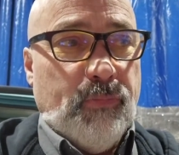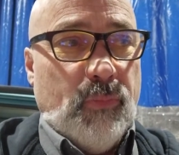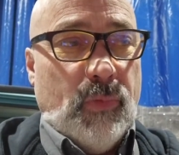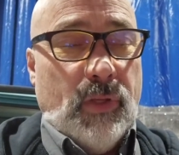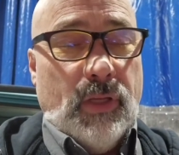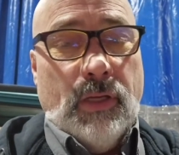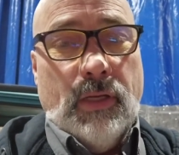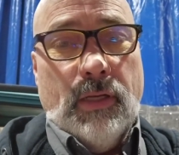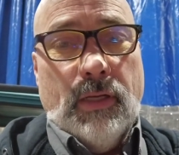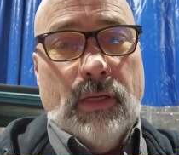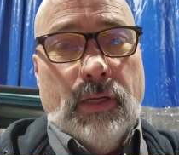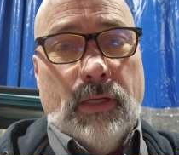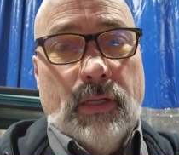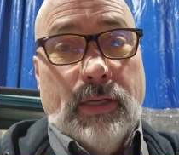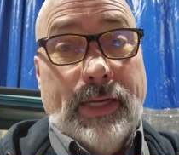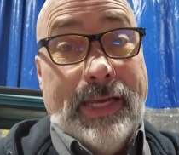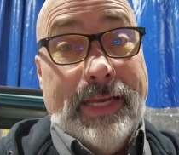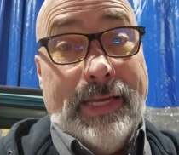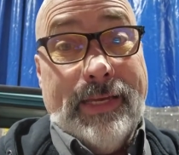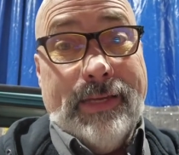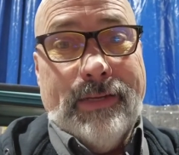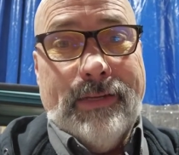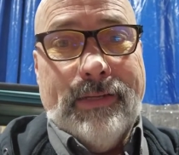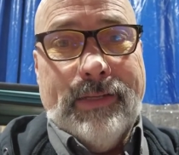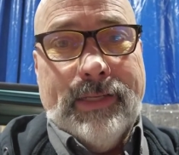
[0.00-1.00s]

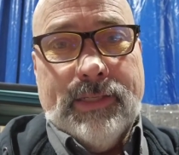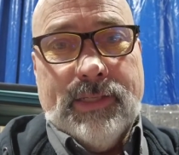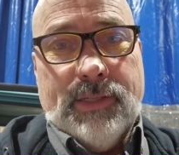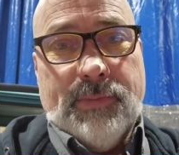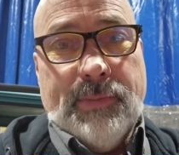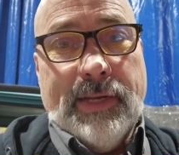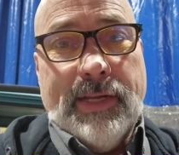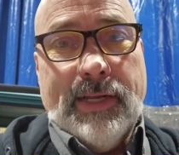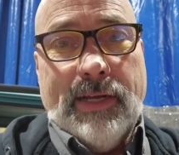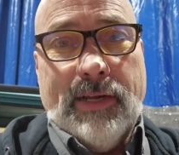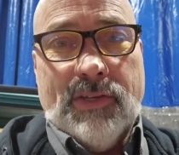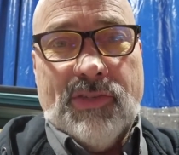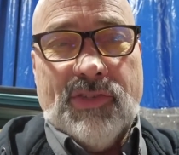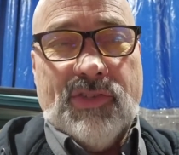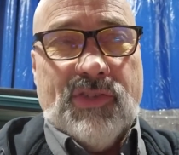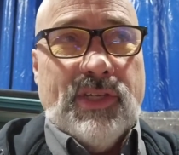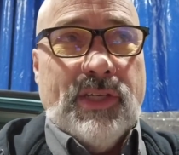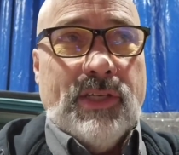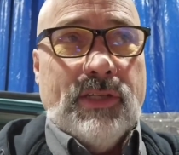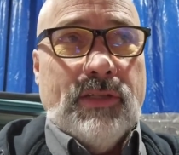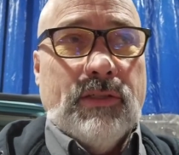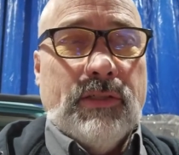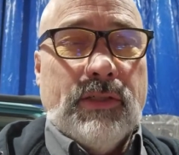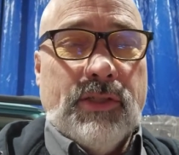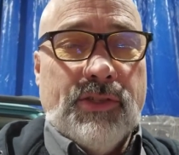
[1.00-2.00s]
and it's made out of
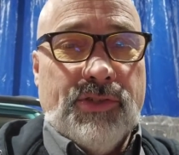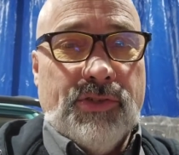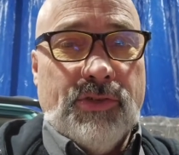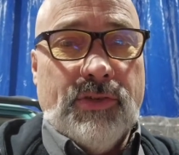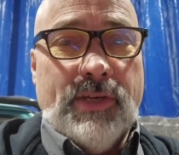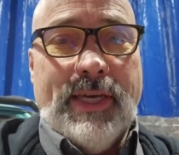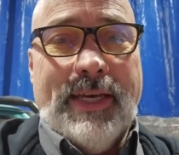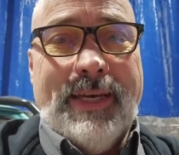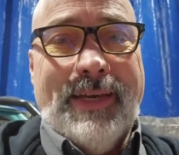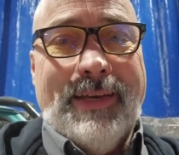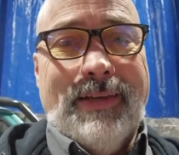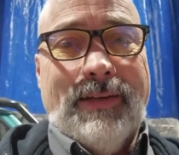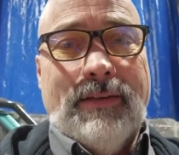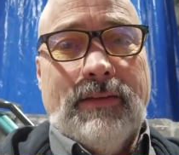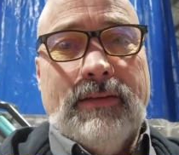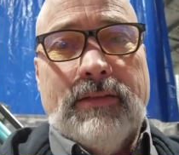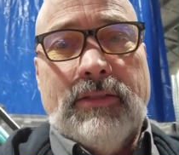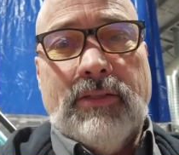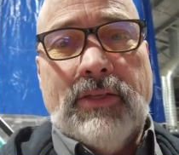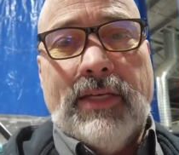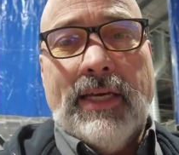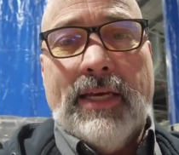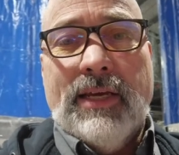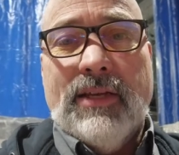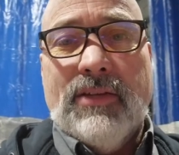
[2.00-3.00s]
steel, because you
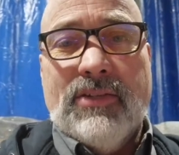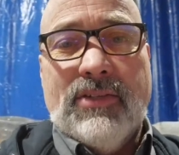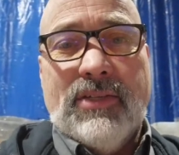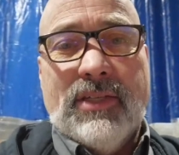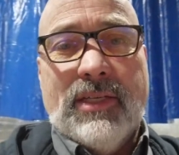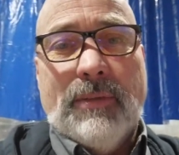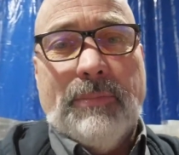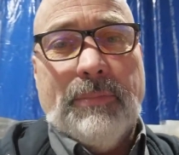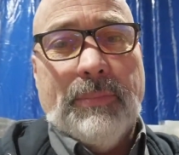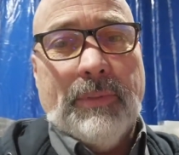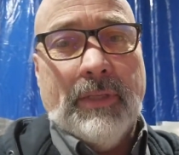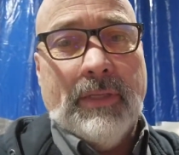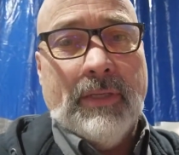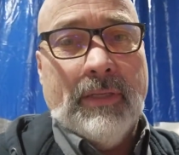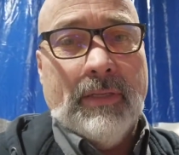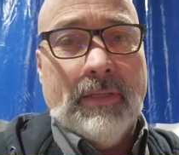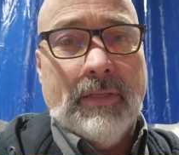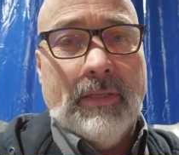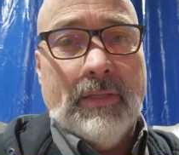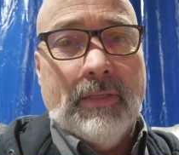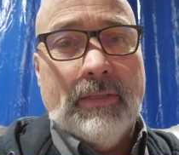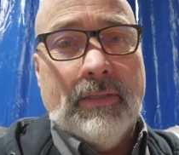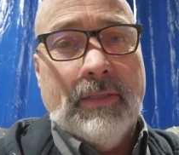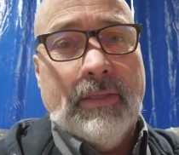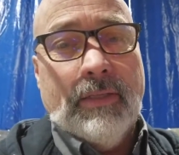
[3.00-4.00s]
can't dip
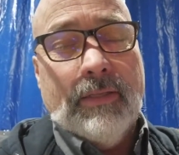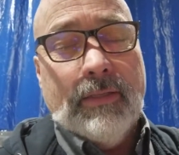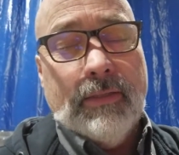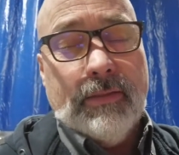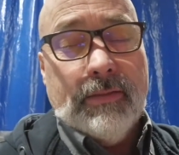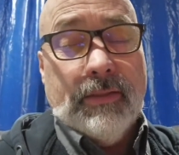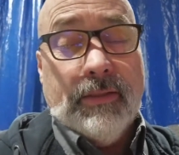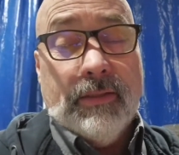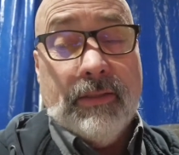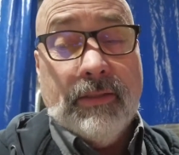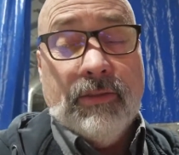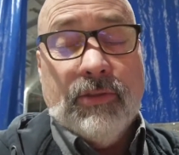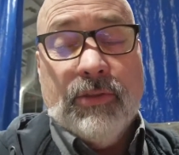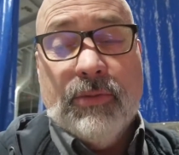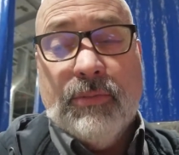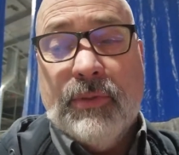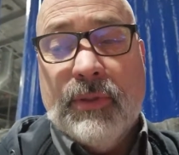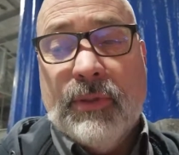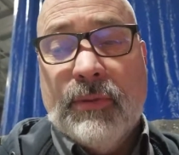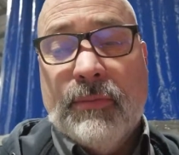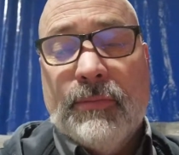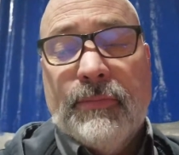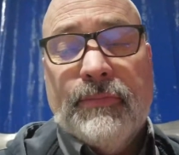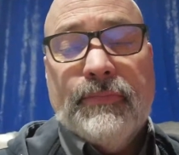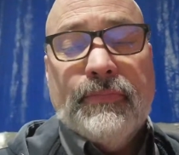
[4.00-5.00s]
an
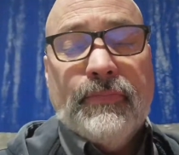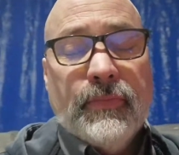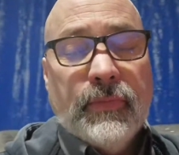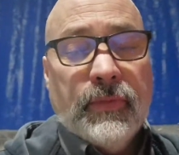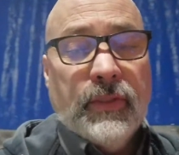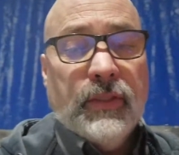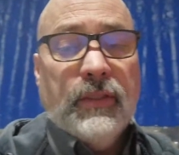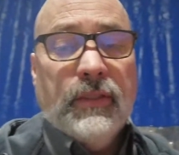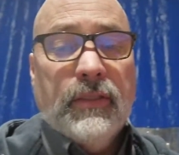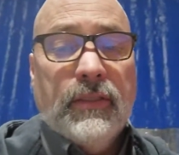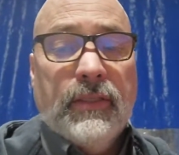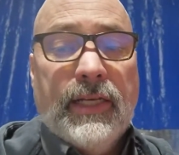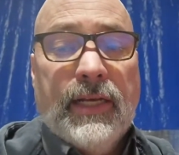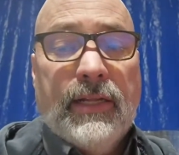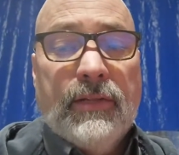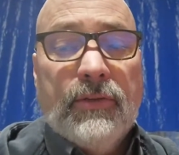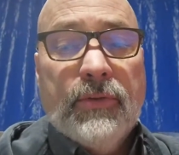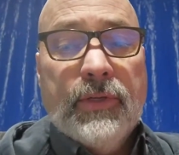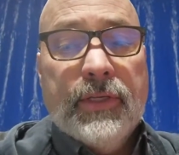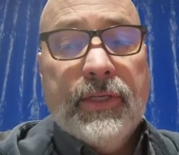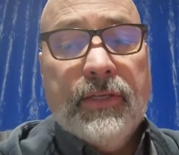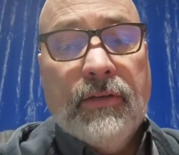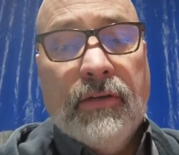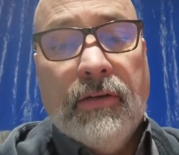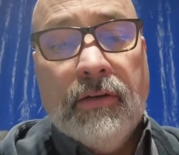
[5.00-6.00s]
aluminum
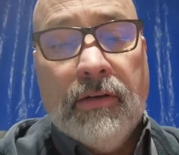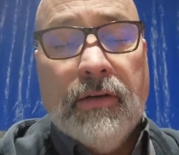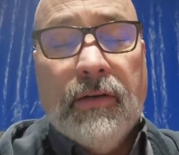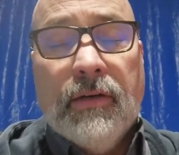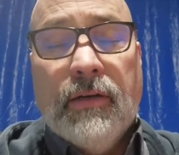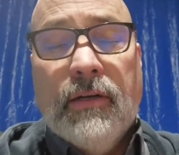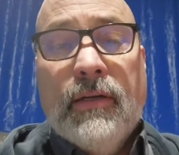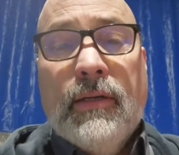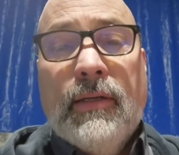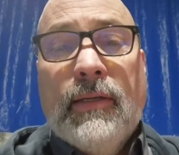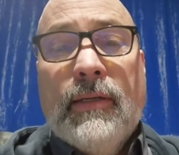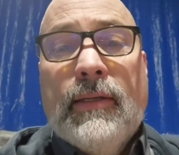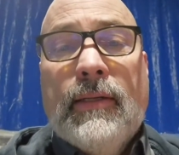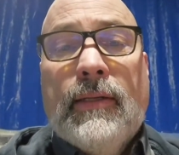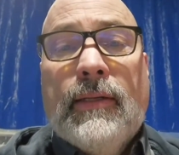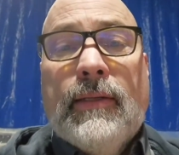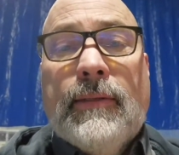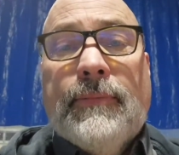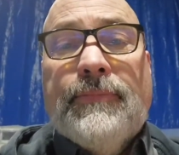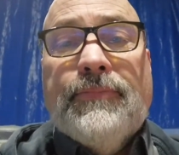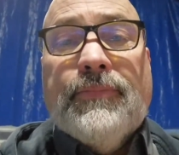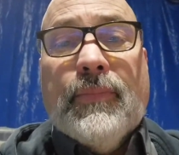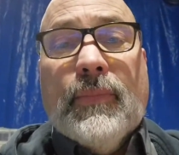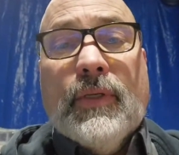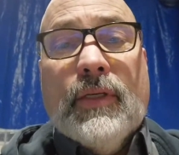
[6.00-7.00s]
alloy car
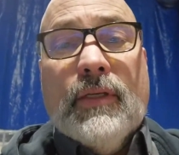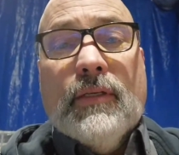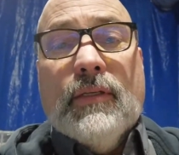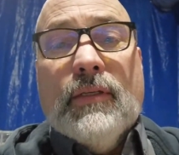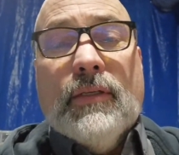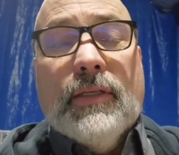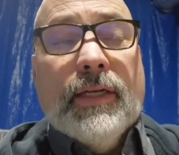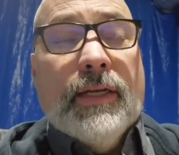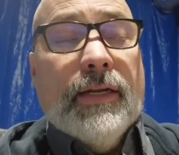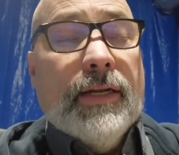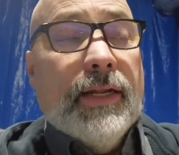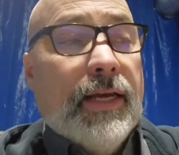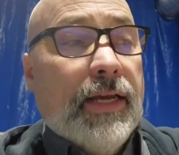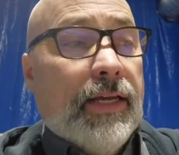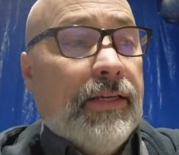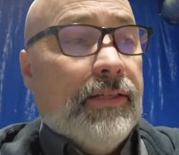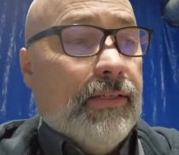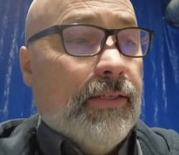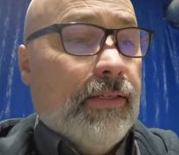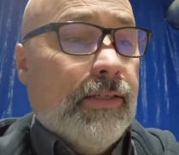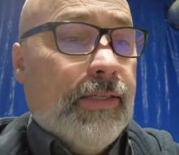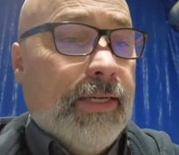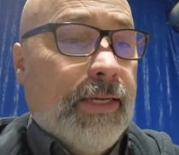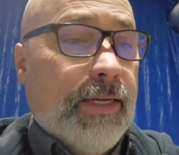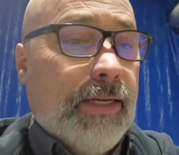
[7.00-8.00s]
in an
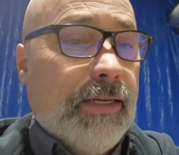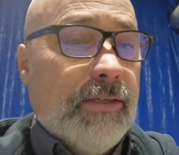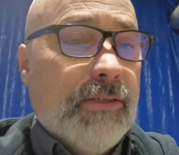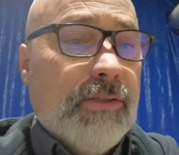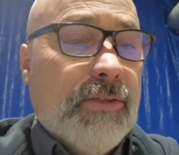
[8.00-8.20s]
acid tank.